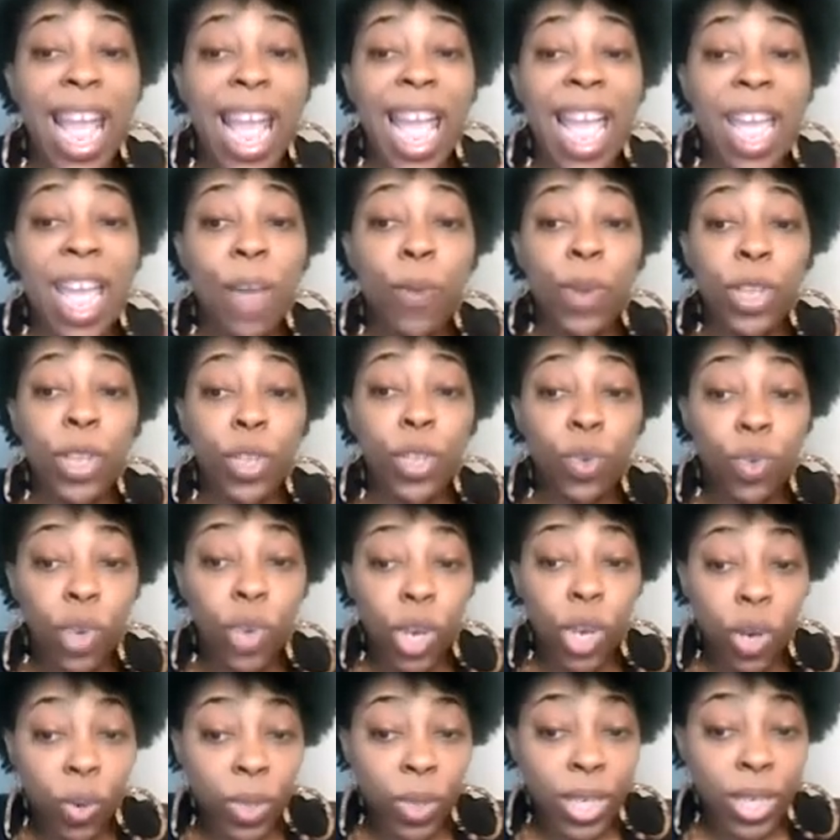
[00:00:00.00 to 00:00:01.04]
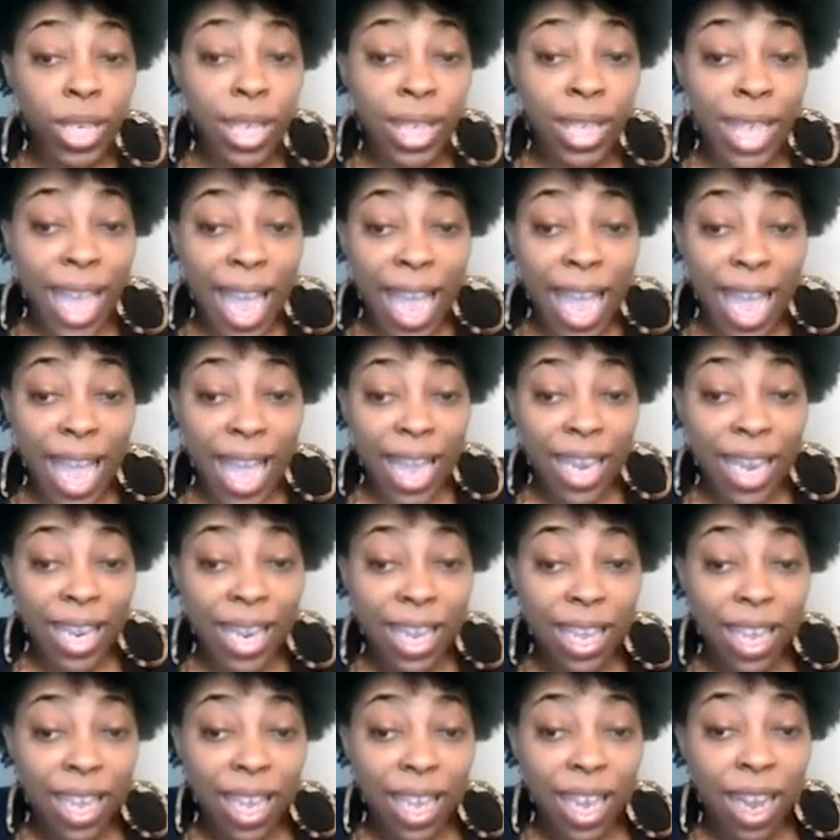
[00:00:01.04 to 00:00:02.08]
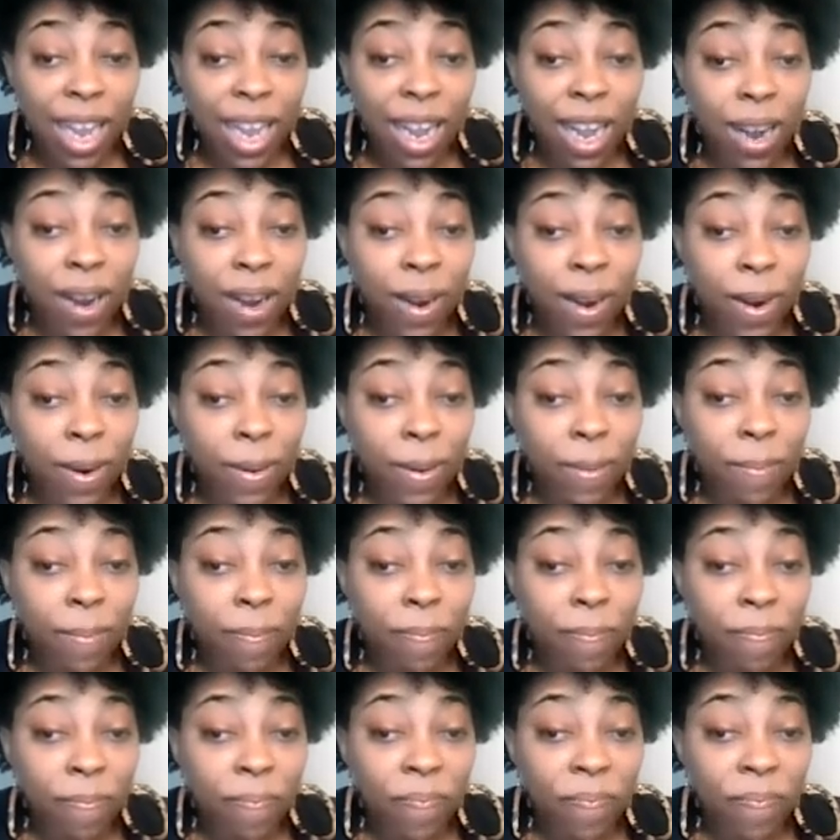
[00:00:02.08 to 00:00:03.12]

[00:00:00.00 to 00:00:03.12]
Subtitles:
And when you go to that, um,